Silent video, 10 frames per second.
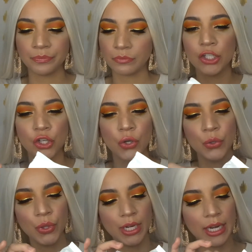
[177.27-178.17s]
To show
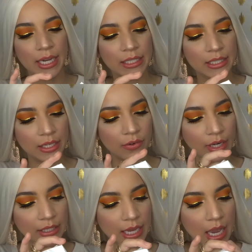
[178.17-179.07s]
you the next
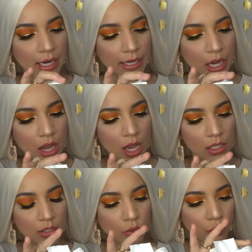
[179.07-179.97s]
earrings I
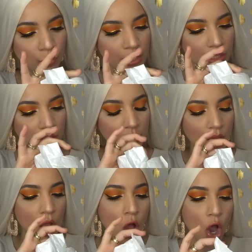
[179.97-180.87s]
got, or what is this?
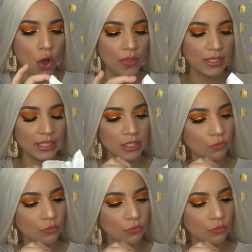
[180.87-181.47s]
Oh, this is